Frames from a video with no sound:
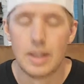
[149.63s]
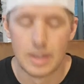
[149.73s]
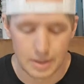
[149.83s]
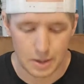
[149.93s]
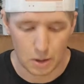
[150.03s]

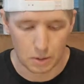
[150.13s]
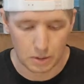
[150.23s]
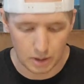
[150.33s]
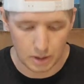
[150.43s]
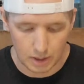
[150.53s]
So
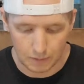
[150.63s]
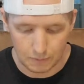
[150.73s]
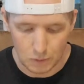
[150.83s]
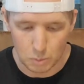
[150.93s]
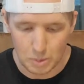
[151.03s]
gonna get a
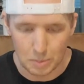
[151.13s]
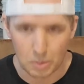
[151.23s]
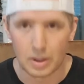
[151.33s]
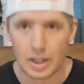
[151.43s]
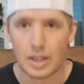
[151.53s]
few
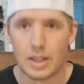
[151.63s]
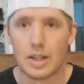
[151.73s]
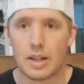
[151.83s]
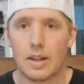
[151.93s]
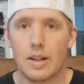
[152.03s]
people in
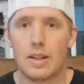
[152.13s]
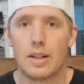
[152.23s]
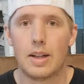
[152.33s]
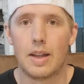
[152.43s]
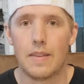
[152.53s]
here
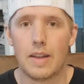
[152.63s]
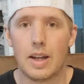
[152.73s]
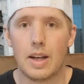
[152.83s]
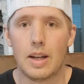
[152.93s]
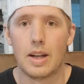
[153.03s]
and
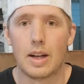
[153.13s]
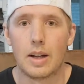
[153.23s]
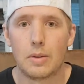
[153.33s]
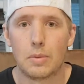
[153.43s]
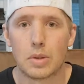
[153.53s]
then
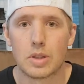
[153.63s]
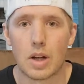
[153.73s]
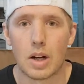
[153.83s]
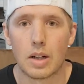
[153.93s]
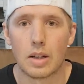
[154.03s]
we'll
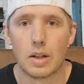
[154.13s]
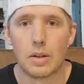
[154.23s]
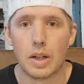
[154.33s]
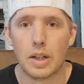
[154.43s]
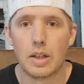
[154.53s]
start
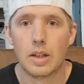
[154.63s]
going.